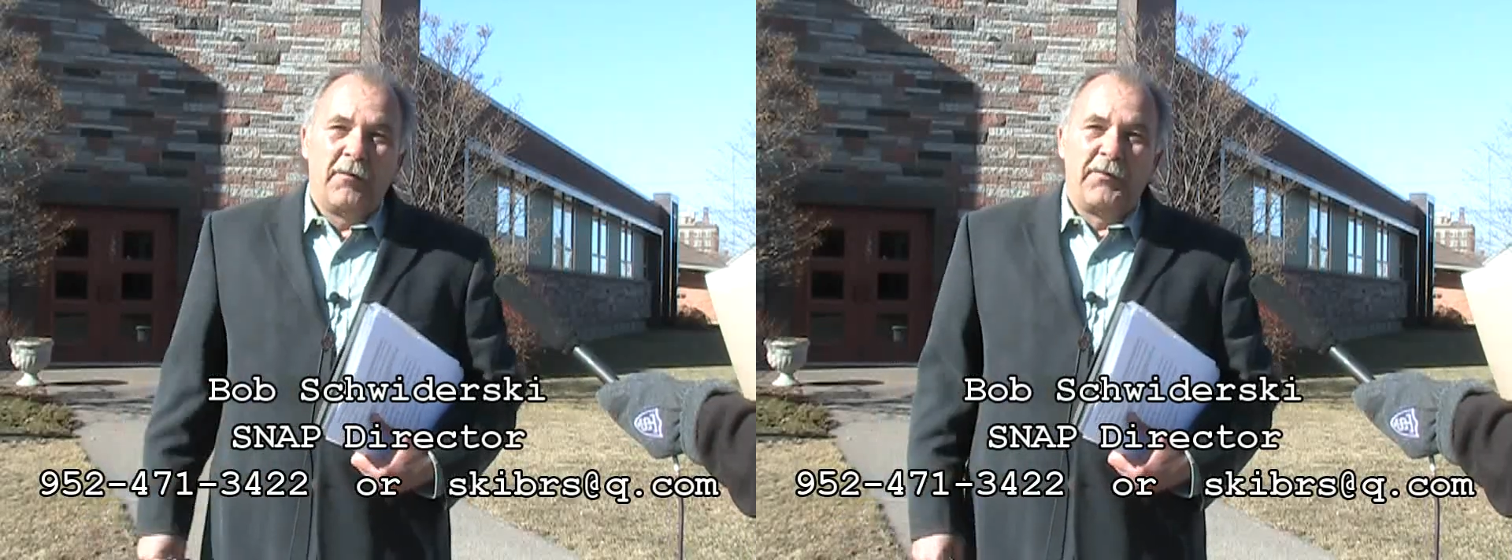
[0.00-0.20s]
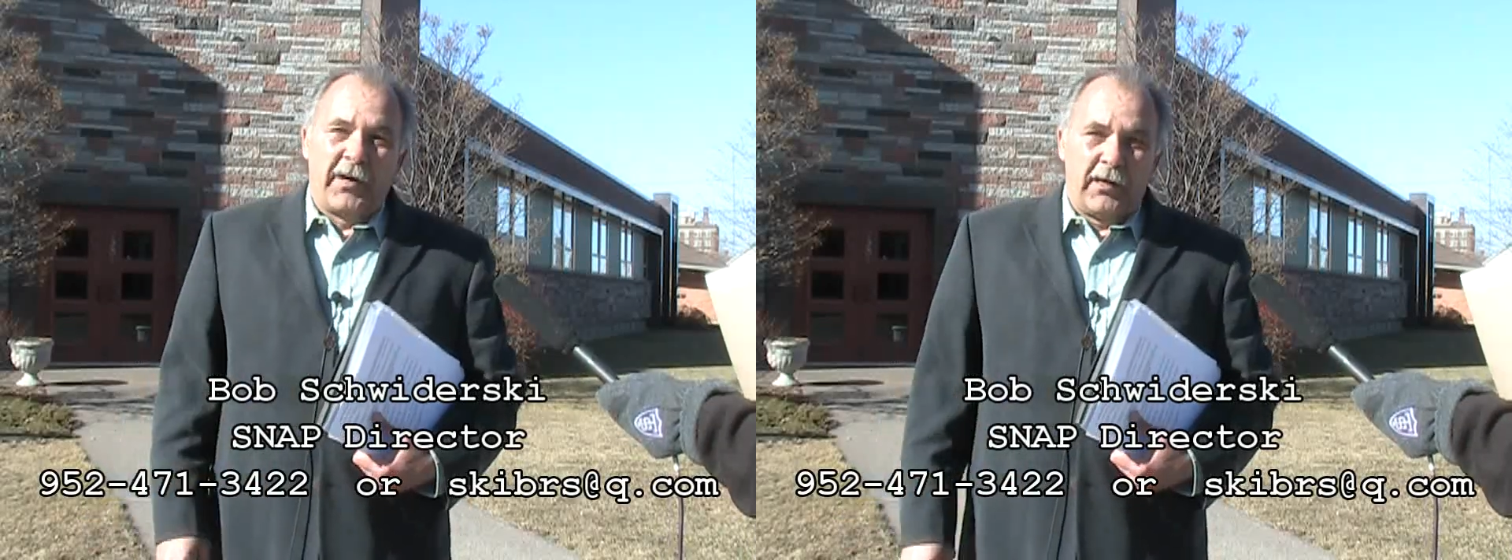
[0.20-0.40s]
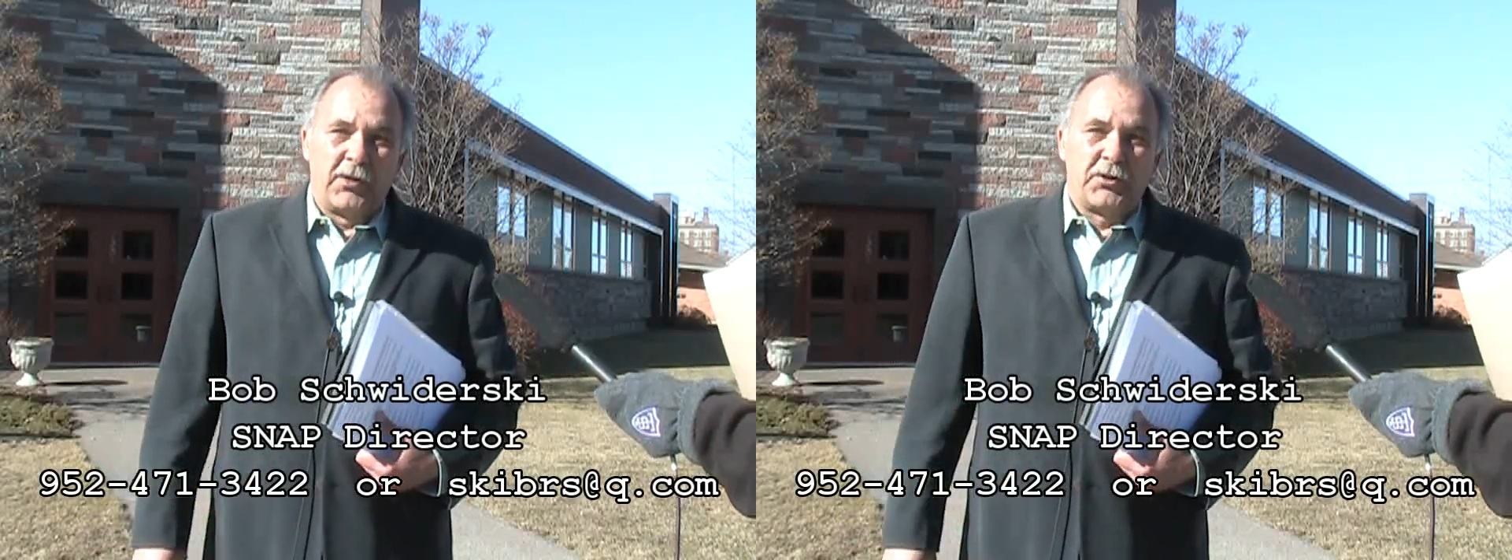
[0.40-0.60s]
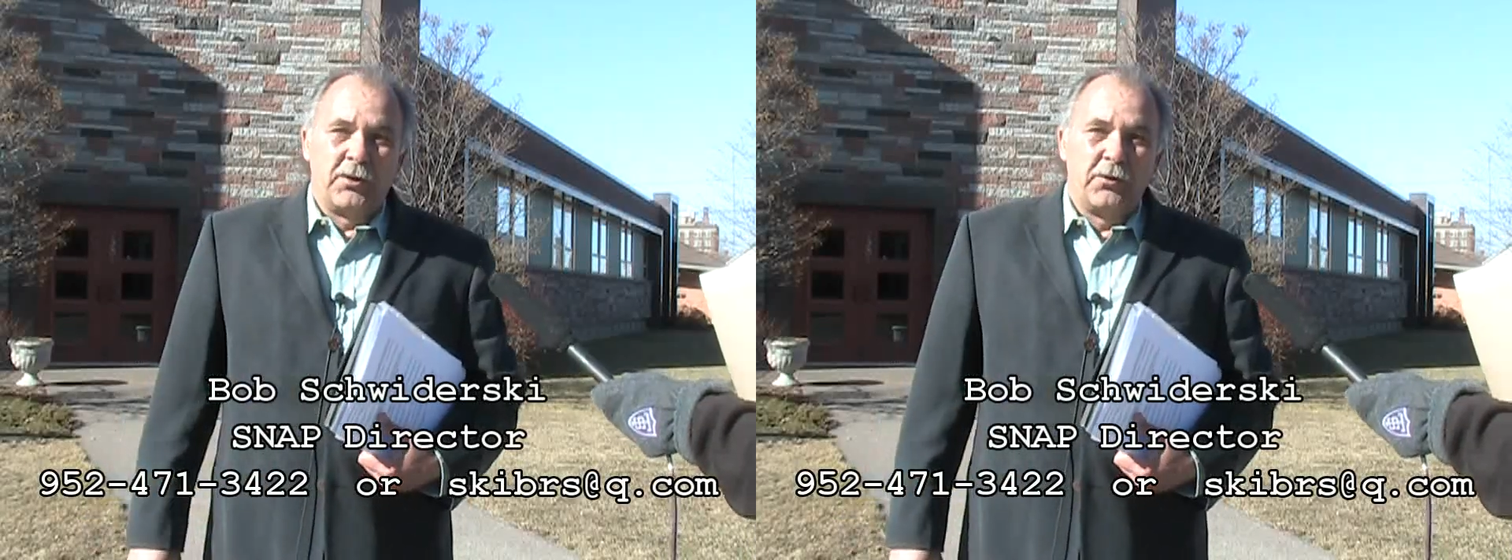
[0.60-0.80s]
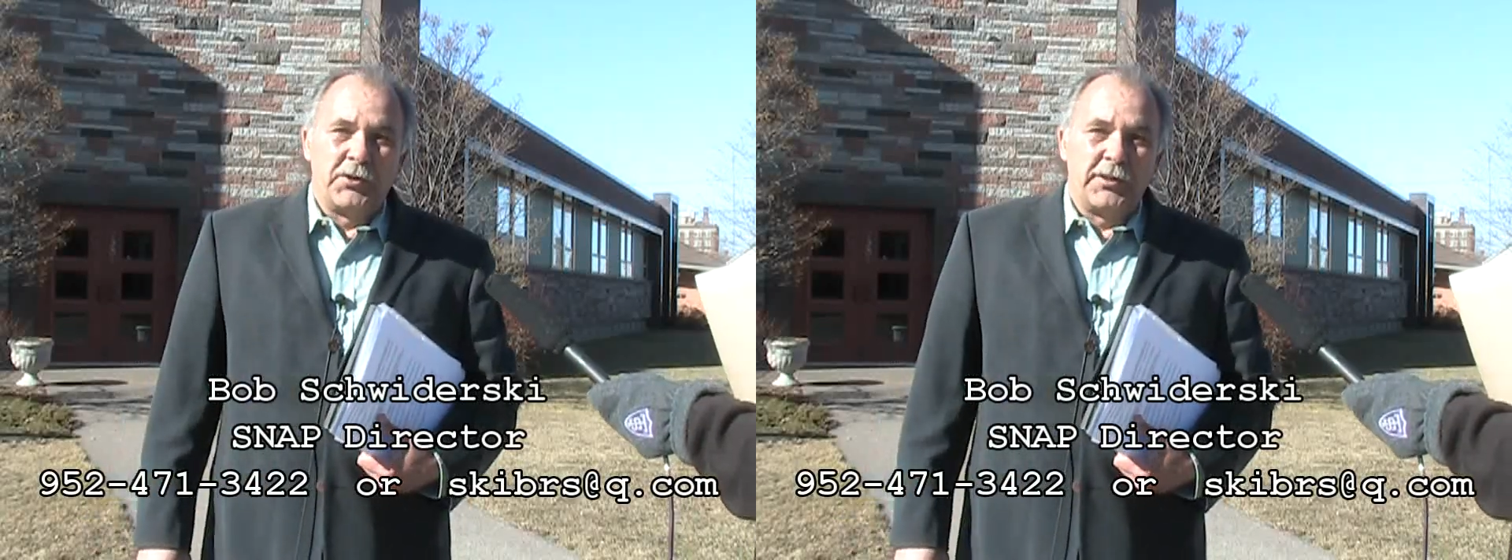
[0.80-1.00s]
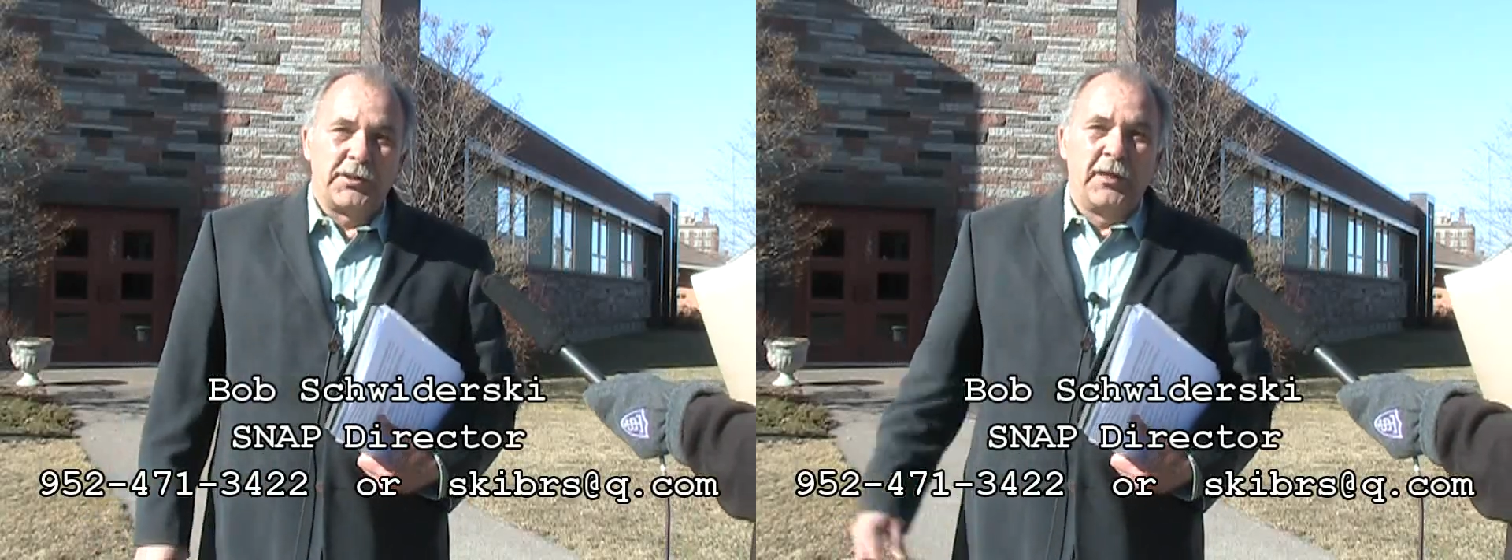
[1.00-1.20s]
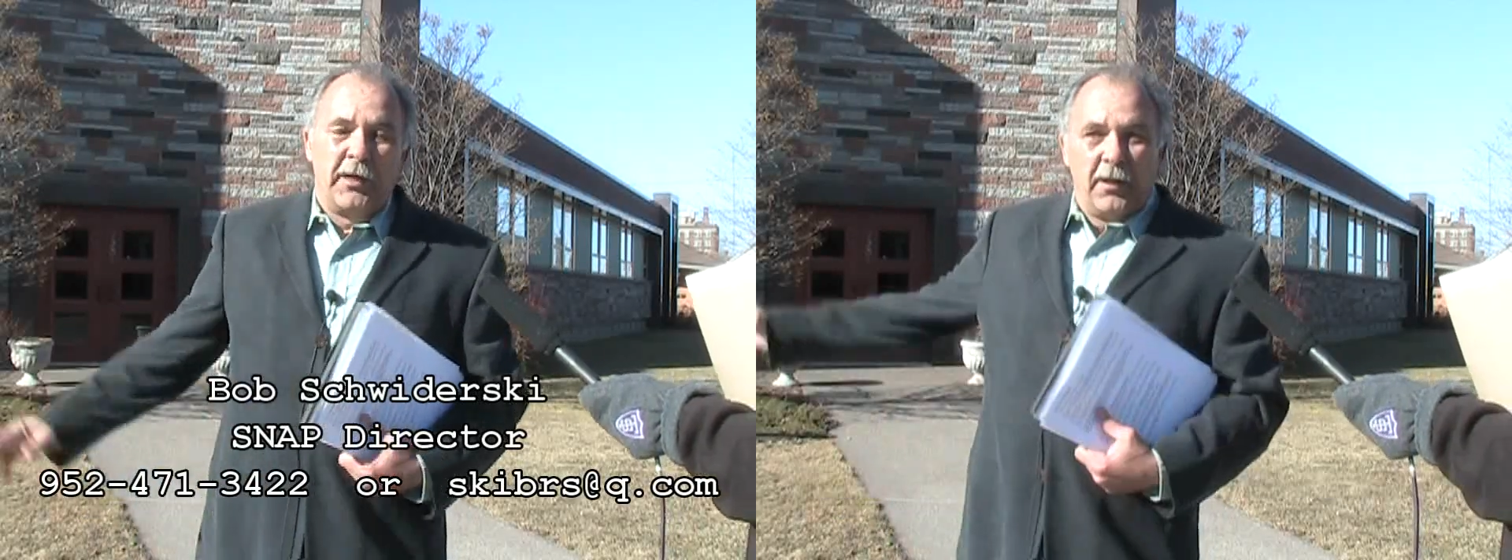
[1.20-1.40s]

figuring out solutions.